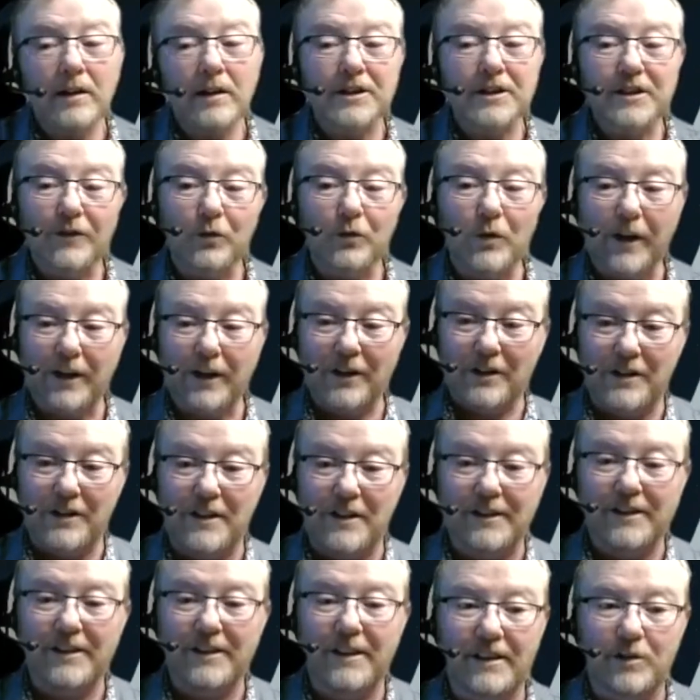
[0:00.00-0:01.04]
of what your
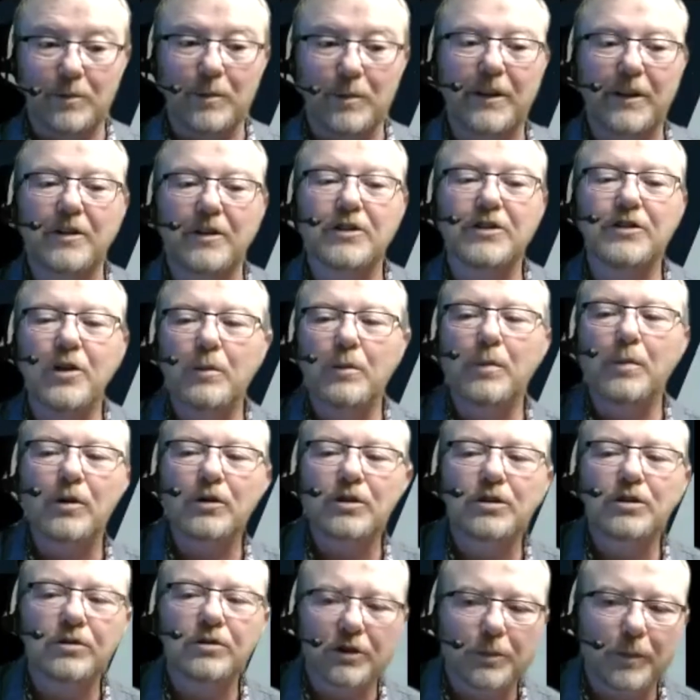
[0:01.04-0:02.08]
disc is, but there's no
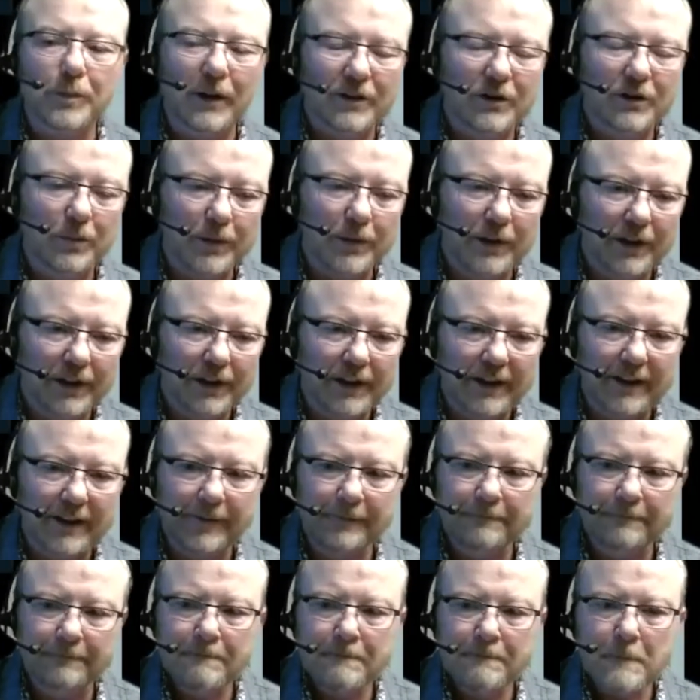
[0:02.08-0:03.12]
personal responsibility.
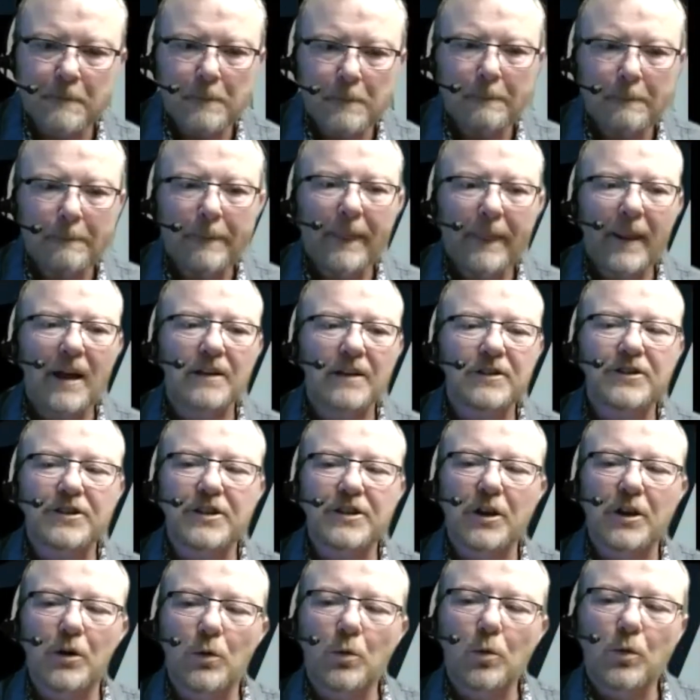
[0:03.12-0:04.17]
And
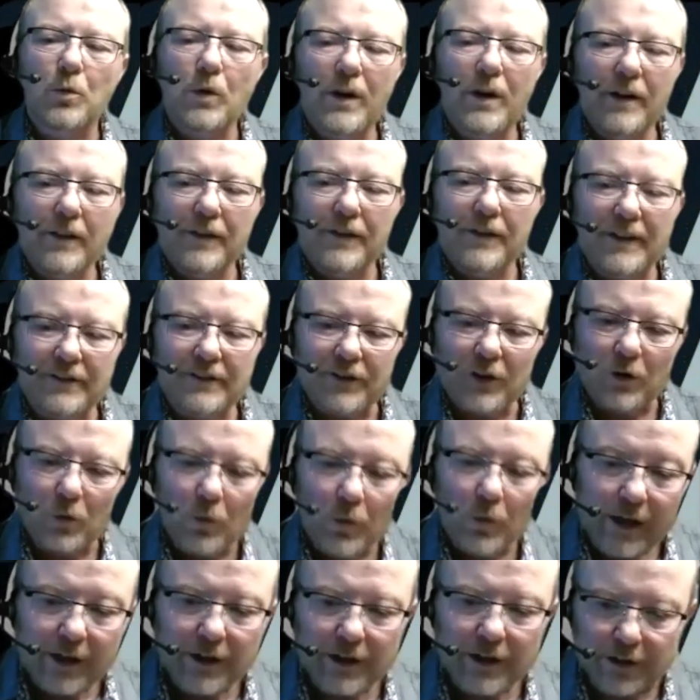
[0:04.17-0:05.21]
so one of the things that
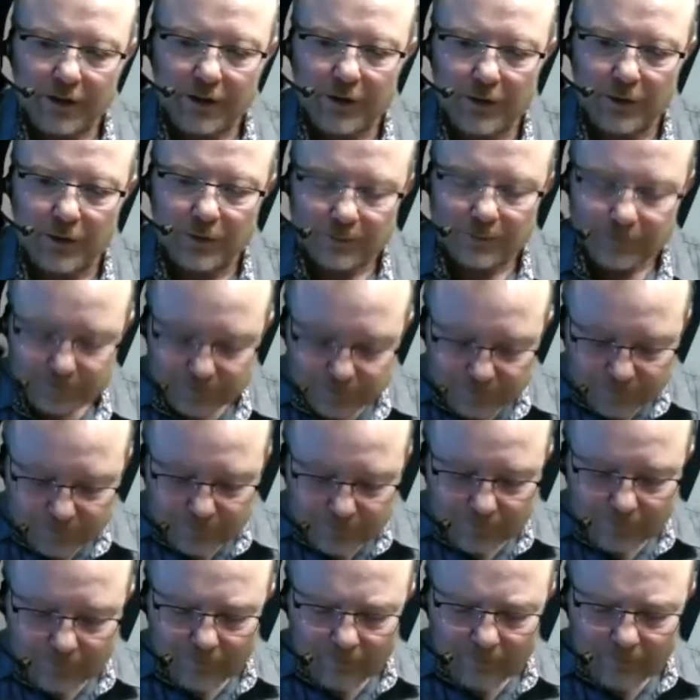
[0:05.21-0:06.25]
we do
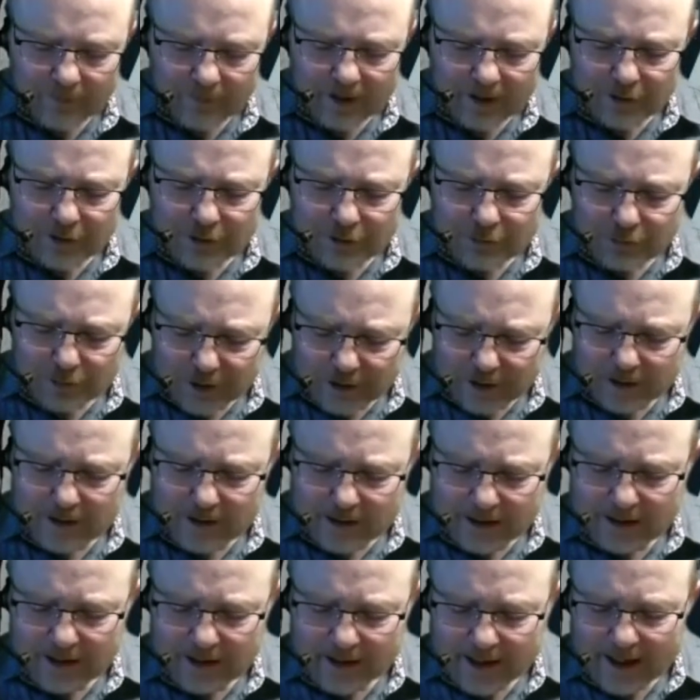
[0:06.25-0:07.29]
is
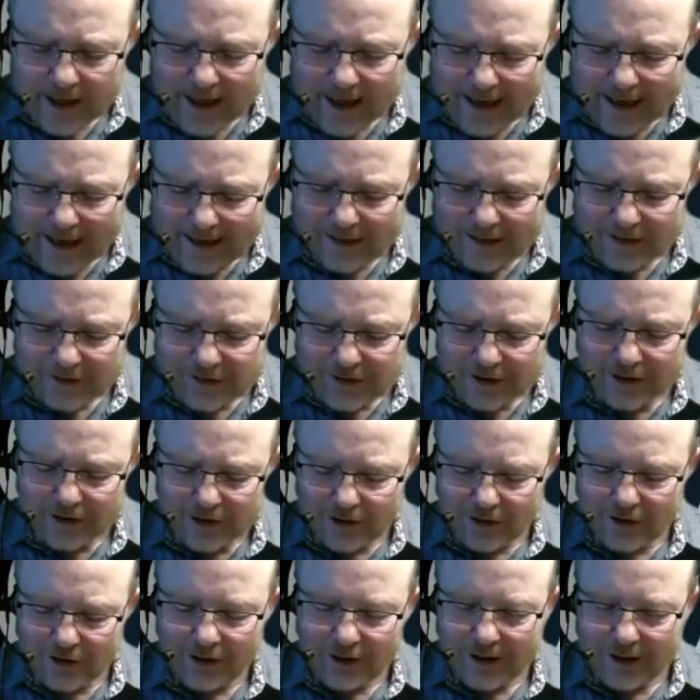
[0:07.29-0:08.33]
really ask you to
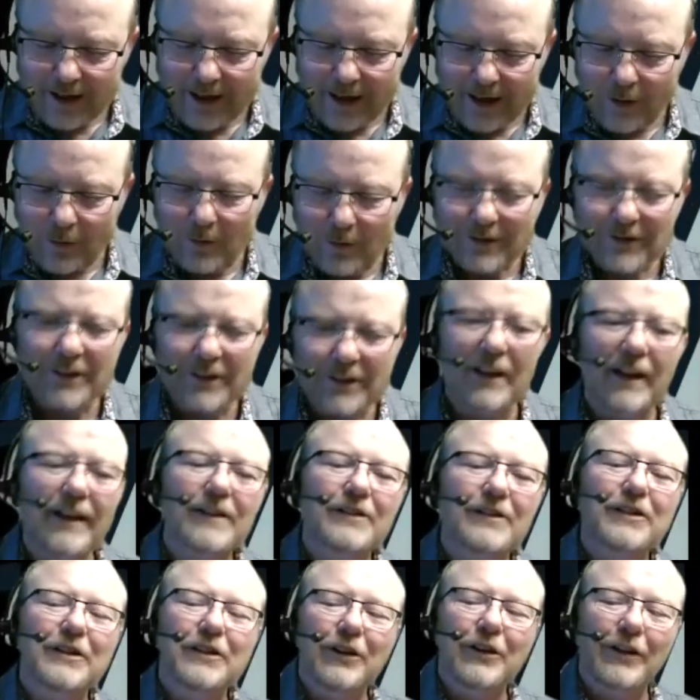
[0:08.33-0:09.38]
look at what's it like
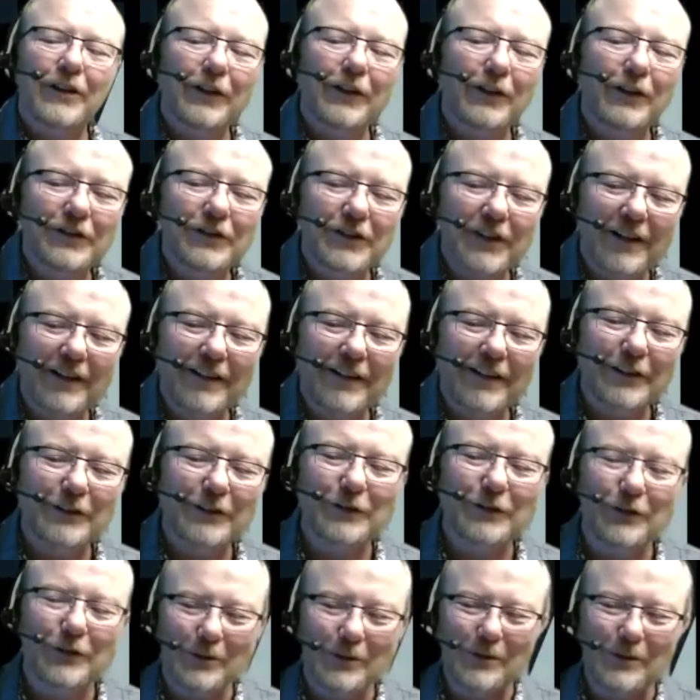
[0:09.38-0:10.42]
sitting on the other side of the desk
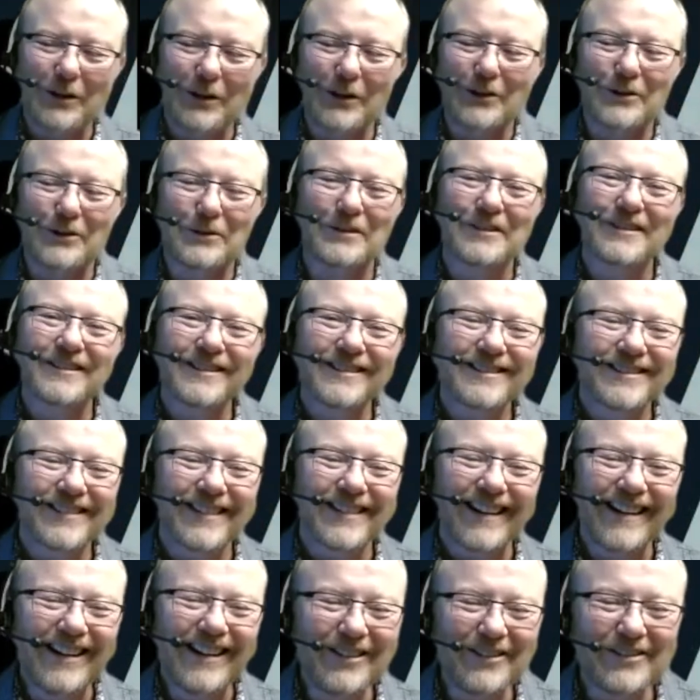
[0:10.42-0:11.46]
from you,
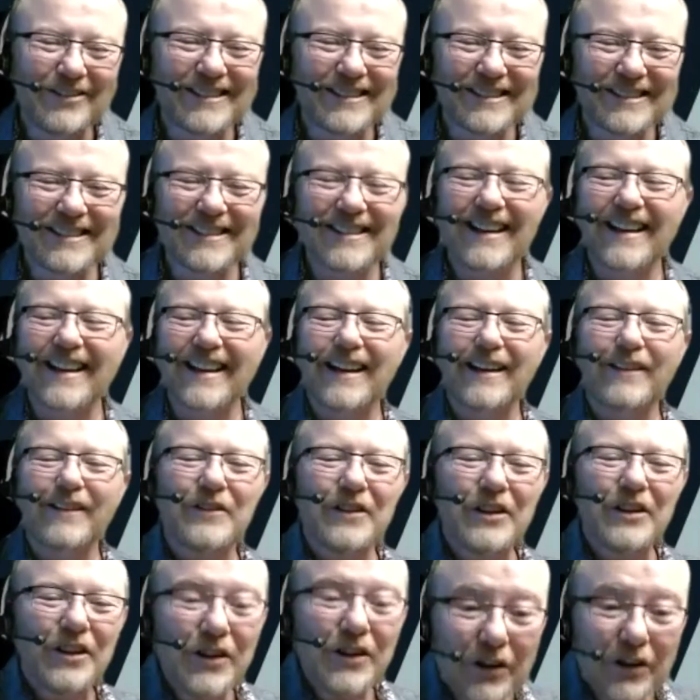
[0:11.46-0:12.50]
right? What's it like
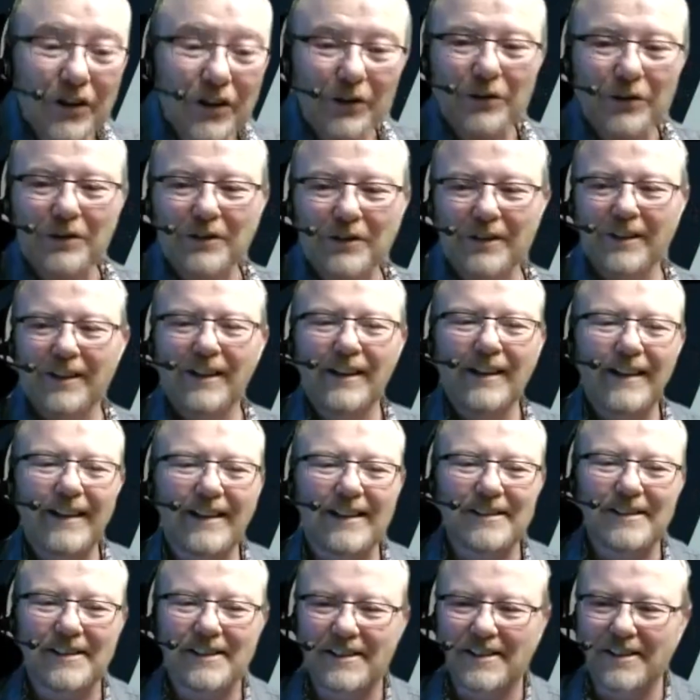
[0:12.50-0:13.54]
having you
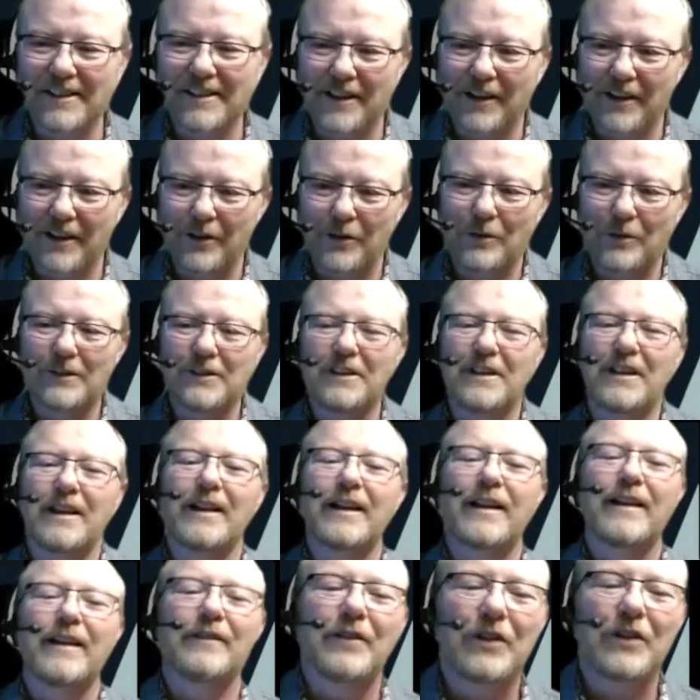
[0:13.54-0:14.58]
as a CEO? What's it like
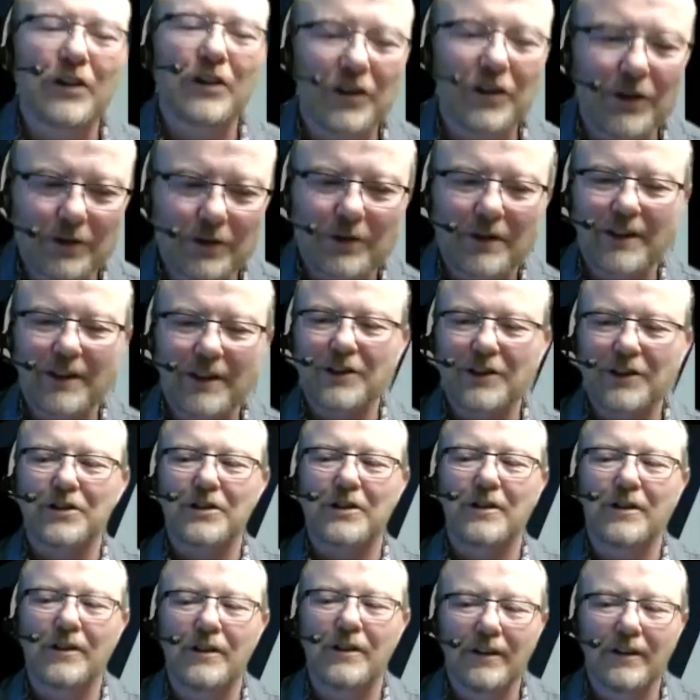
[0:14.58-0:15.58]
having you as your